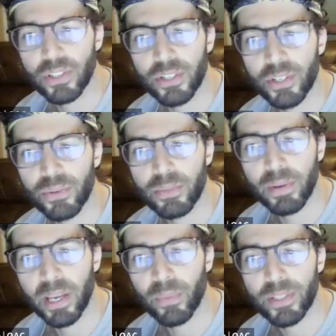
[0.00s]
So there's no
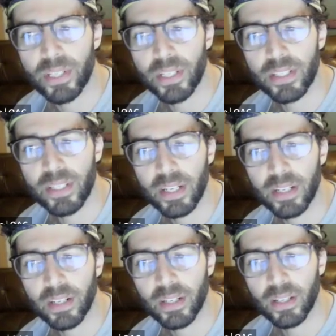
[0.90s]
debate once it hits
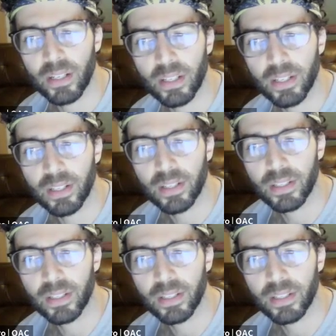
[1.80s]
Senate at all, huh?